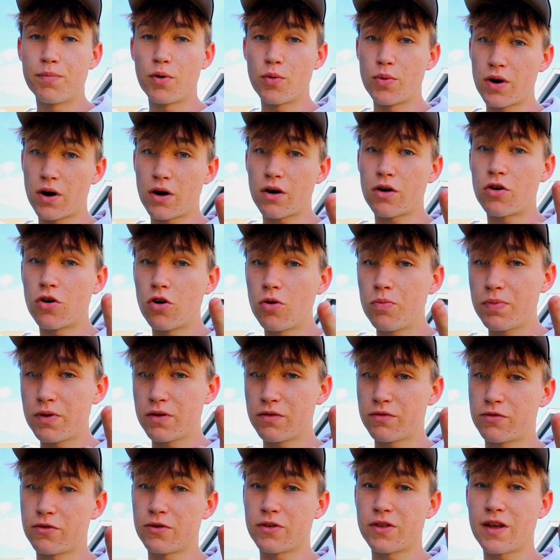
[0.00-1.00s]
But we are
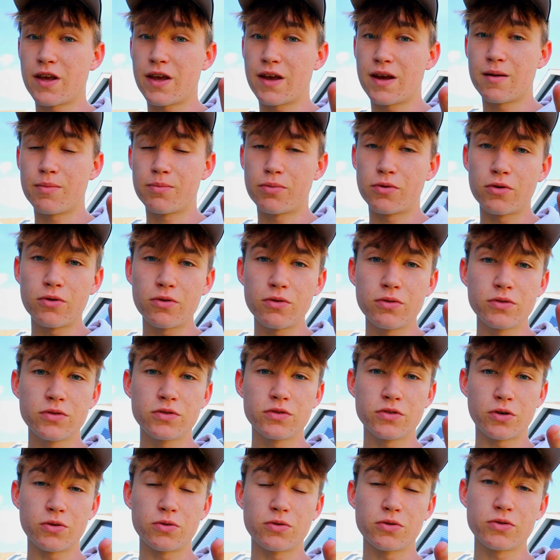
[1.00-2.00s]
hoping for the April
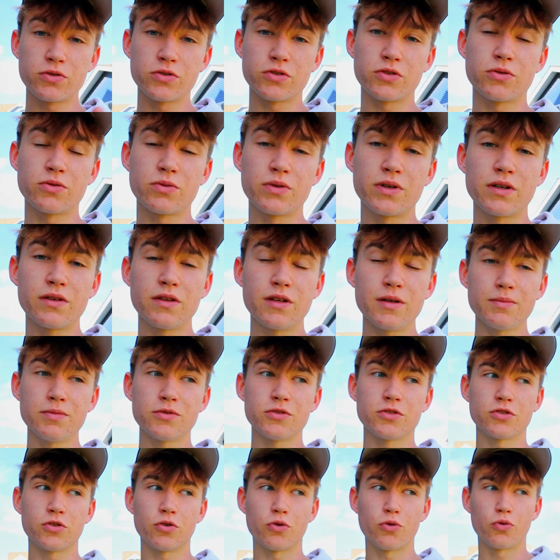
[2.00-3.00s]
total solar eclipse,
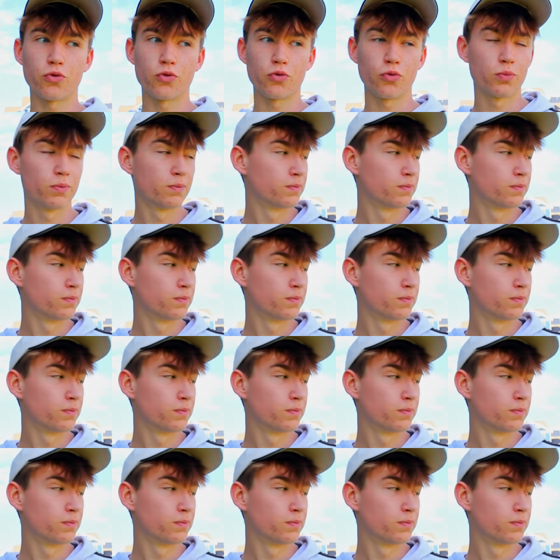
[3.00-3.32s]
so...